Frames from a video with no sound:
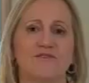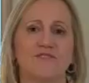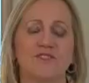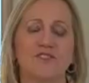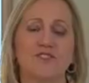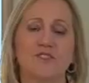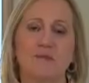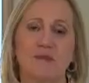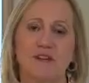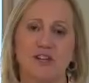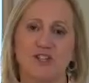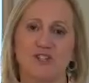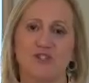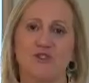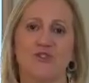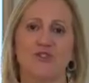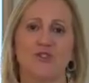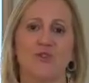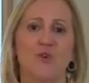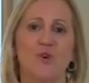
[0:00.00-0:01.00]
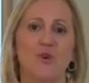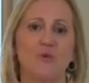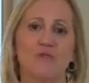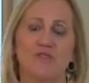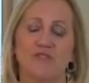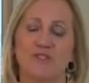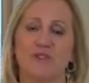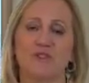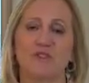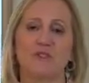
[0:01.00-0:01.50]
Just make sure you
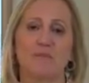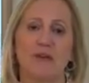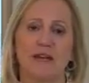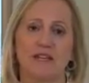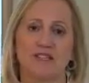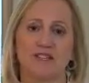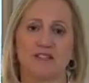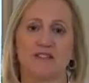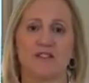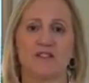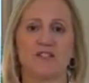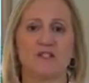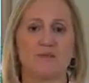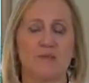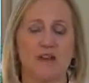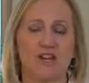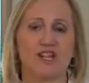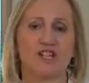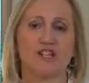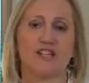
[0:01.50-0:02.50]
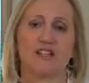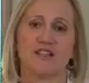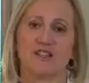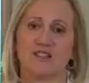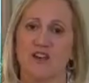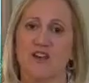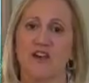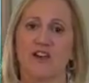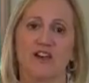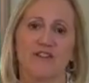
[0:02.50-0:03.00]
always use a medicine that's specially
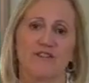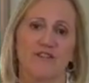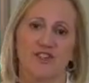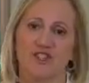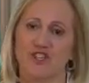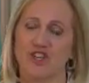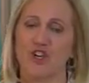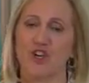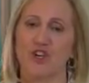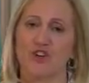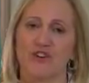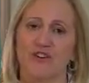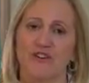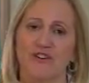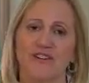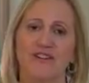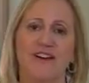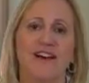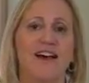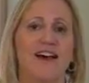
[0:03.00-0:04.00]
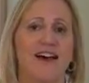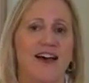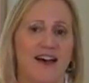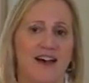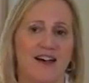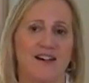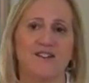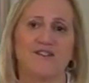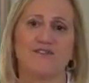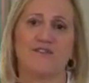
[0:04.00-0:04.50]
designed for children
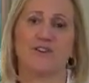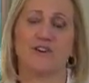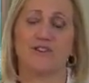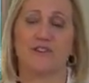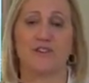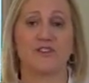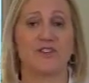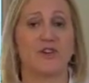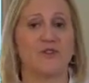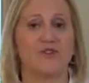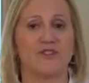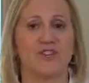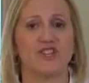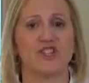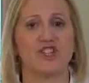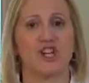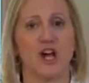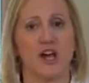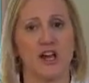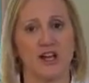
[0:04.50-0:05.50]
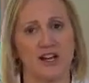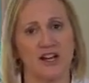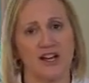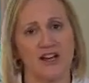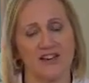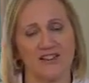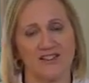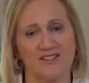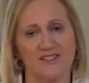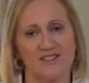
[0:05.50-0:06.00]
and follow the dosage
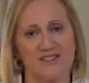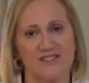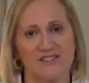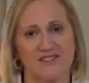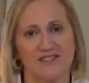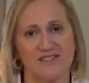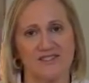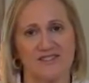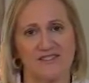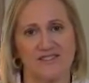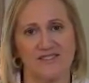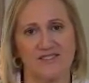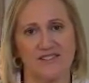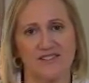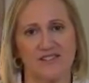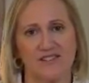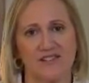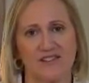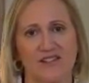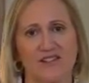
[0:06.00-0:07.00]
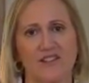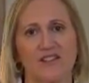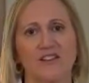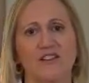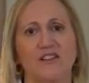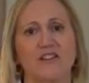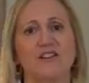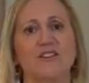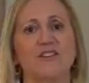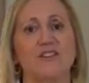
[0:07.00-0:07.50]
guidelines.
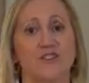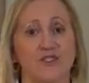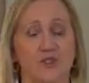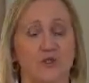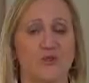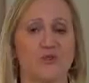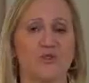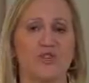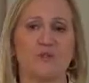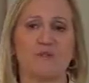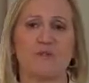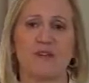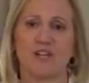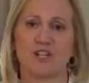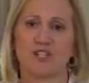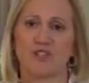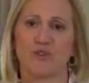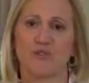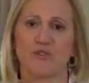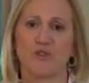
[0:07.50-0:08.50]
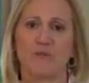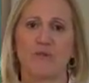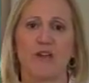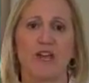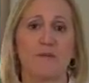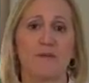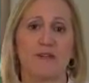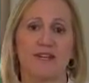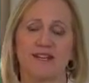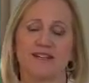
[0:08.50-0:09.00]
You should also make sure your
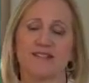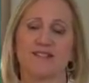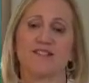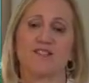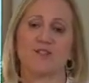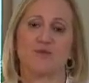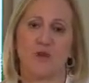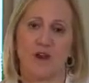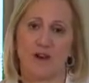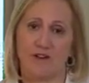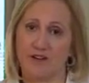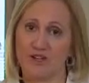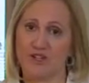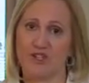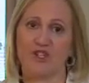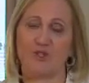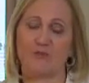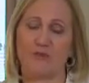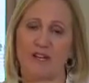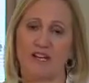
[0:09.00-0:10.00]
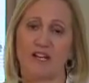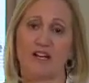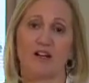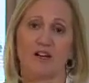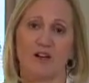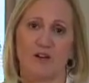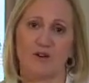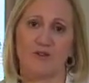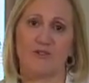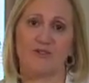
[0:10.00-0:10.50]
baby isn't wearing too many
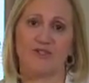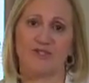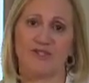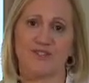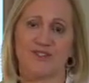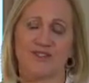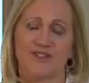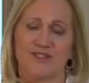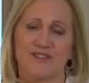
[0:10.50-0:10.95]
clothes.